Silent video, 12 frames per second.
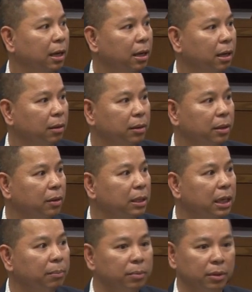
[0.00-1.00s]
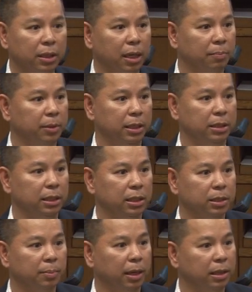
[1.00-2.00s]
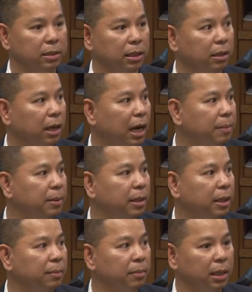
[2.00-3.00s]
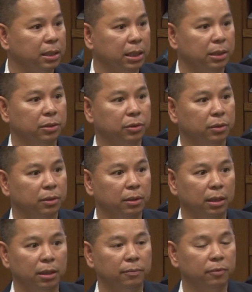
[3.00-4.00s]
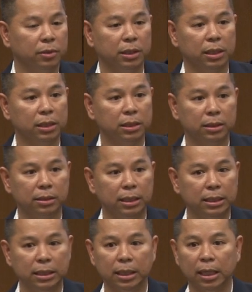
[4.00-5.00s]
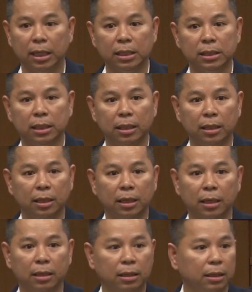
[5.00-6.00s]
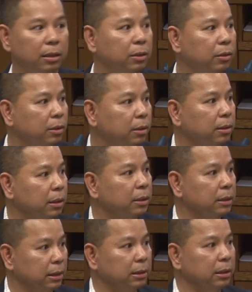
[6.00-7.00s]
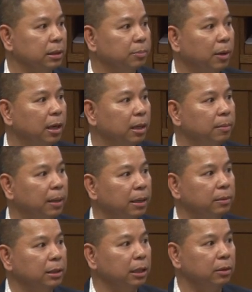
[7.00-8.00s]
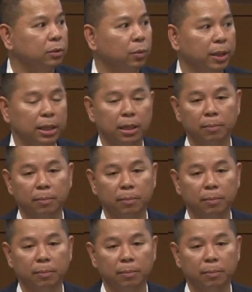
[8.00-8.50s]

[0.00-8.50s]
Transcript: Uh, there are a number of companies in this space, IBM, Accenture, Infosys, TCS. There's, there's probably about you know 20